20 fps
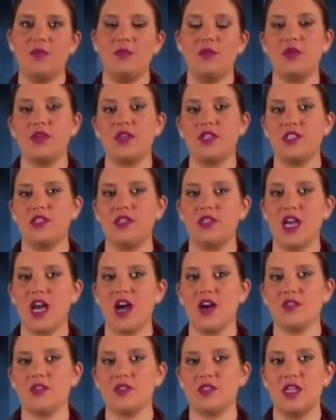He broke into the
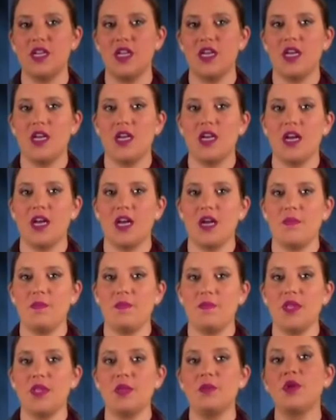house
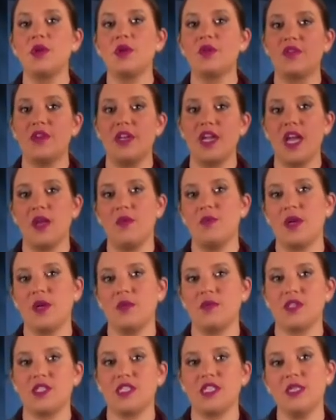in the middle of the night when
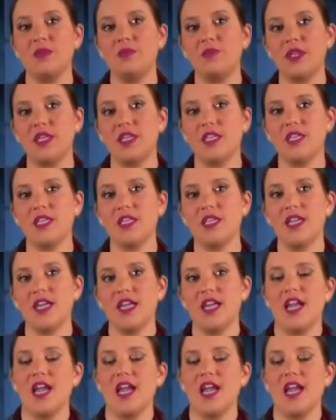I was sleeping,